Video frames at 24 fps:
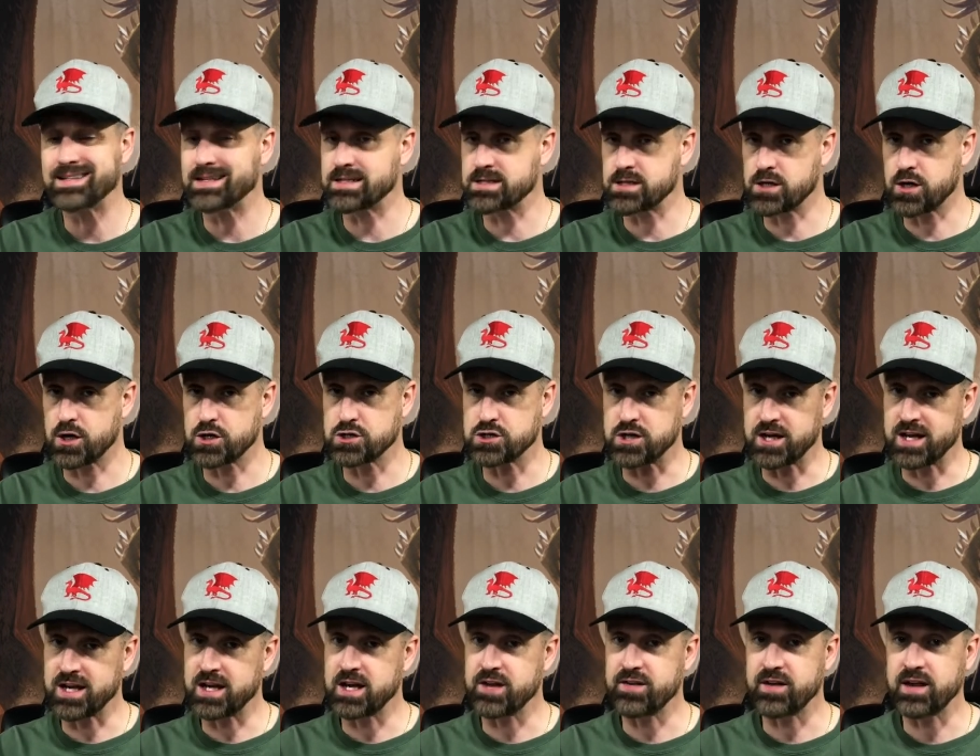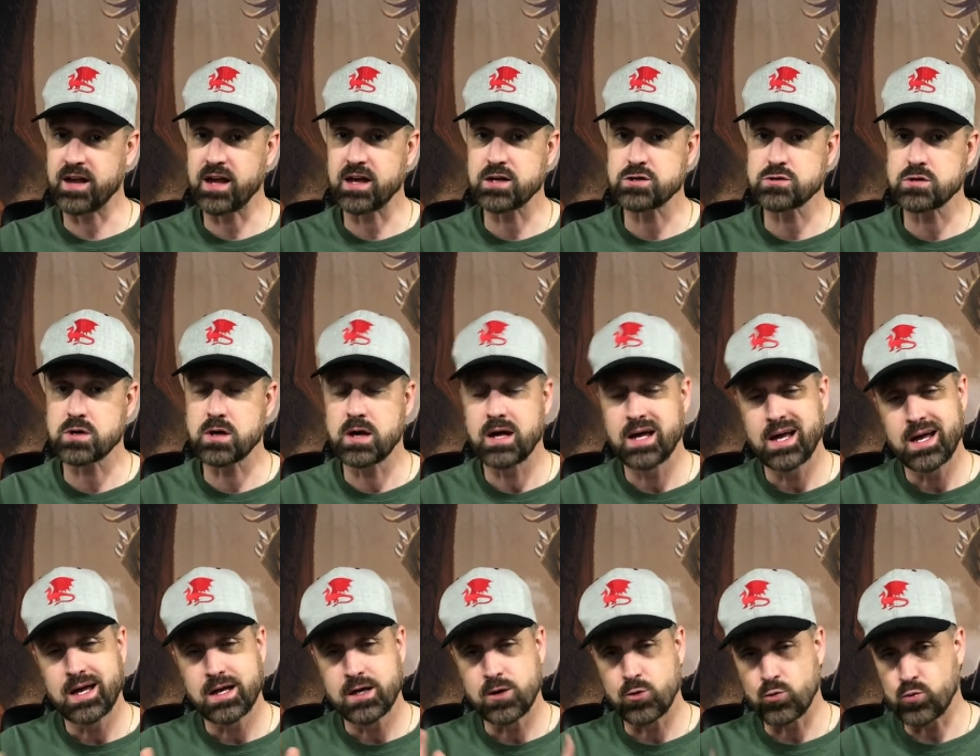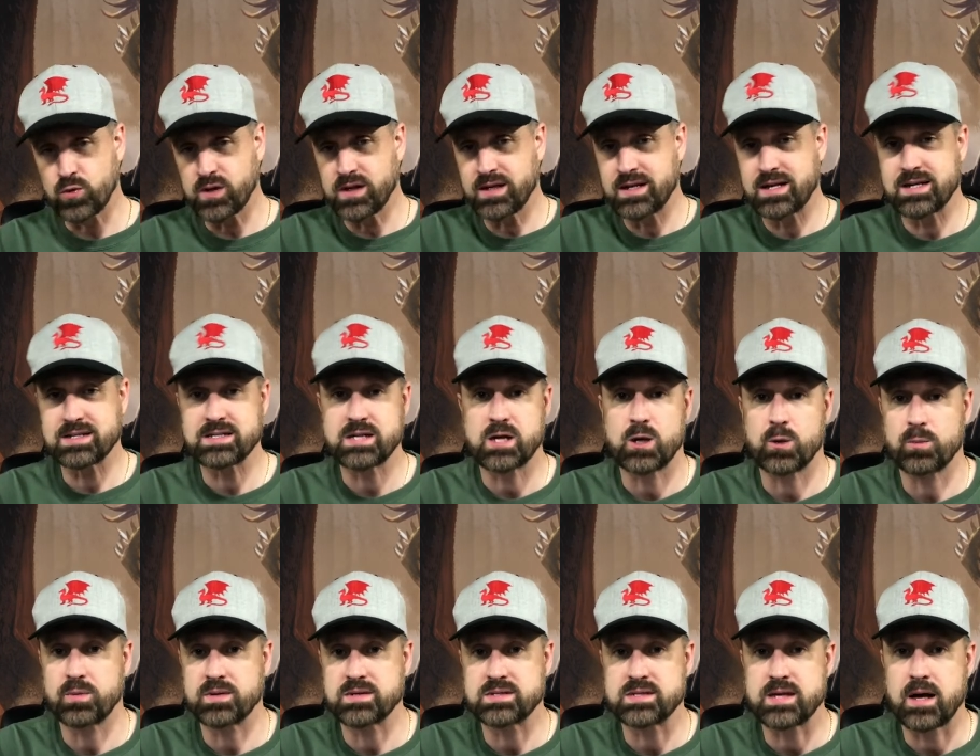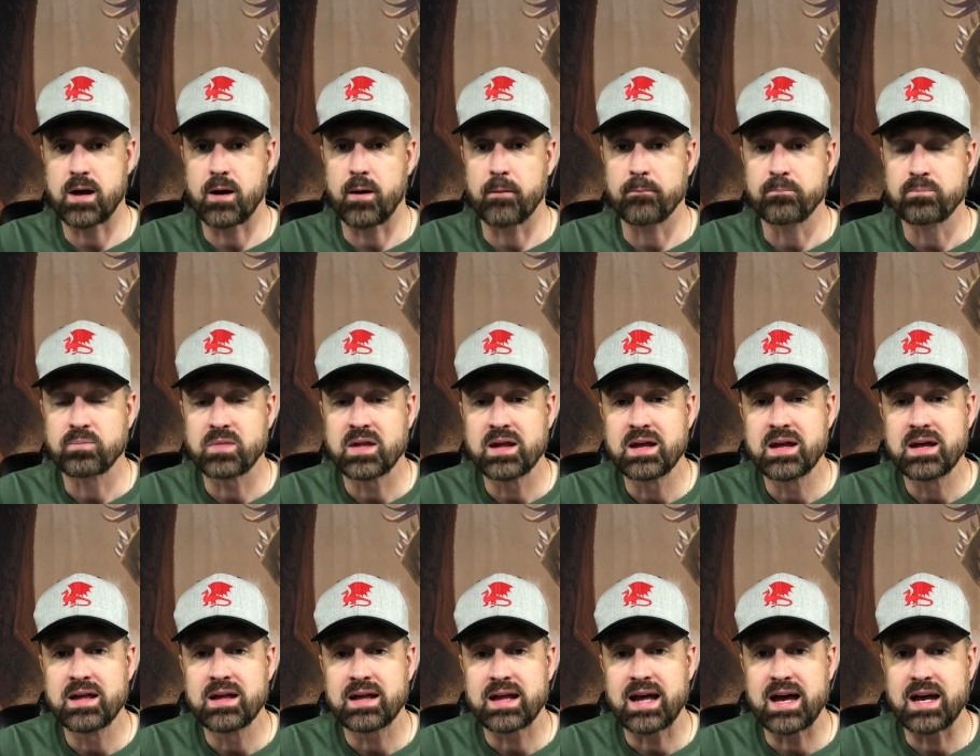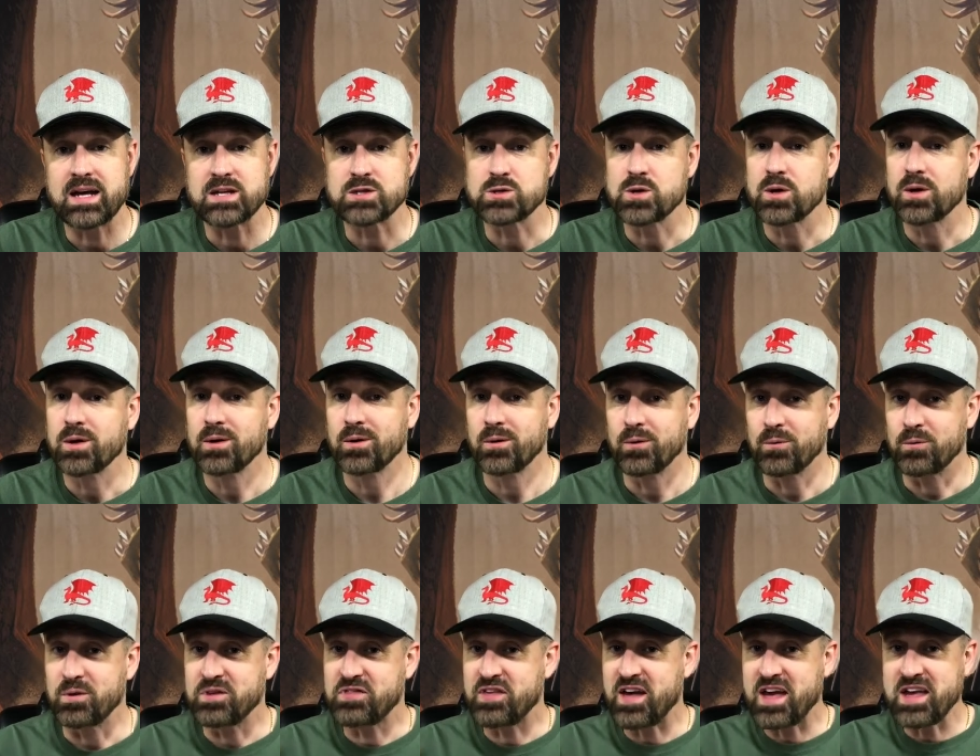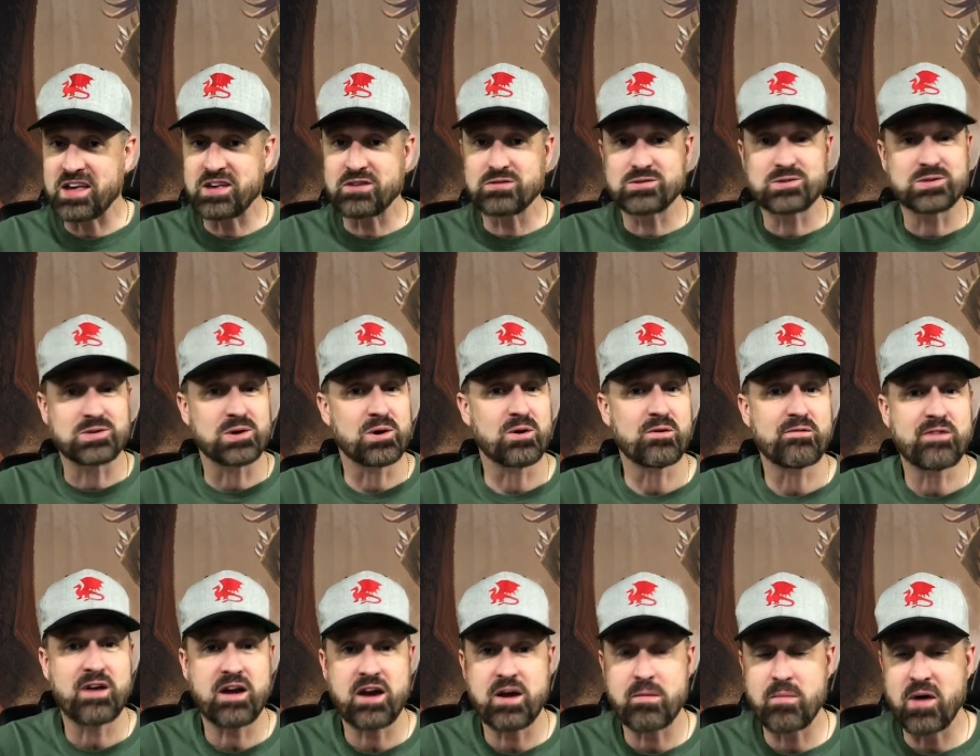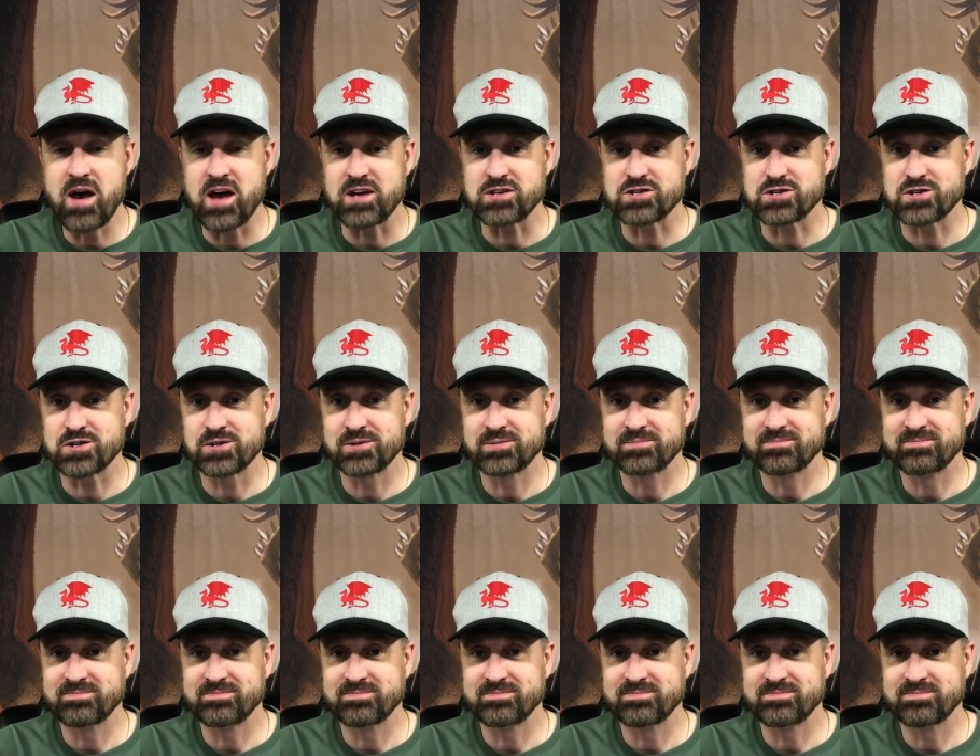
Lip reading: Doesn't cost you anything extra, and it really does help us out. Guys, we thank you so very much.